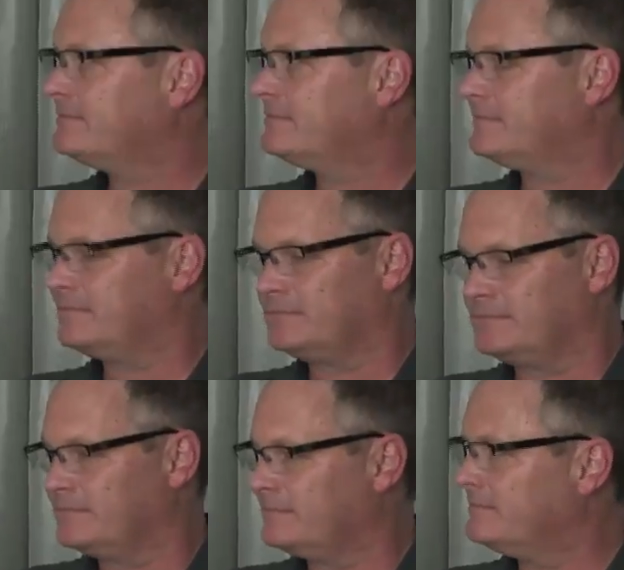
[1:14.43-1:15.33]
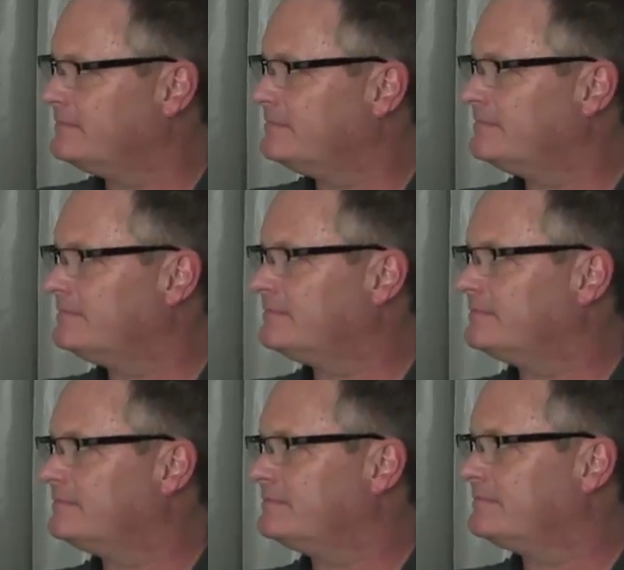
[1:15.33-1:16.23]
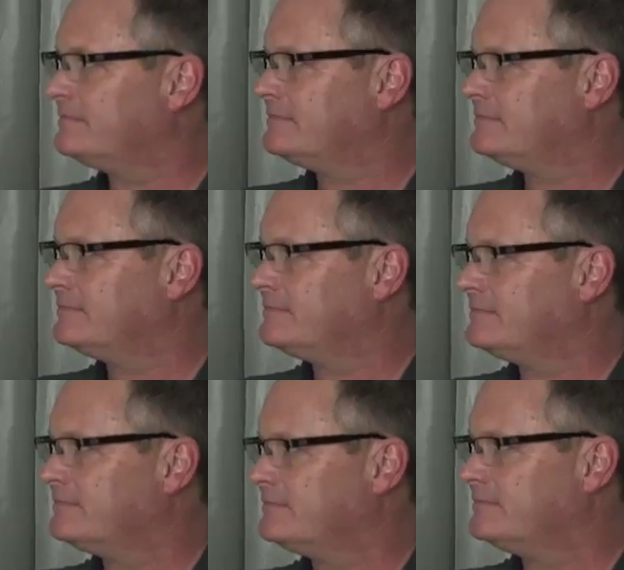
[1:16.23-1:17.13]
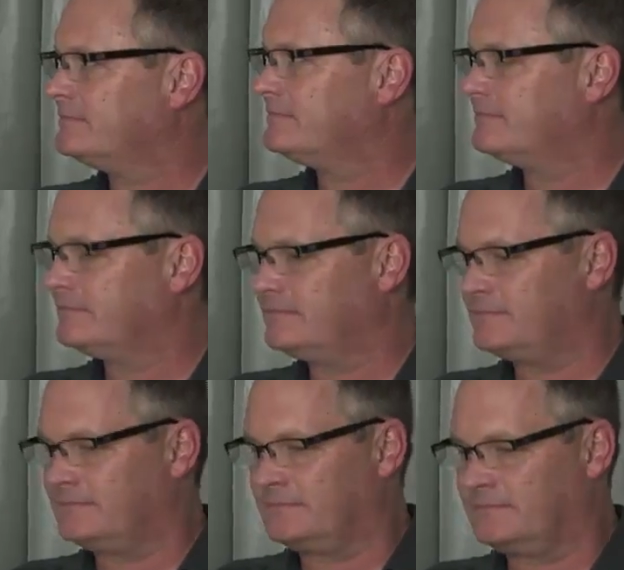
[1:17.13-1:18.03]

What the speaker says: No words are spoken by the person on screen.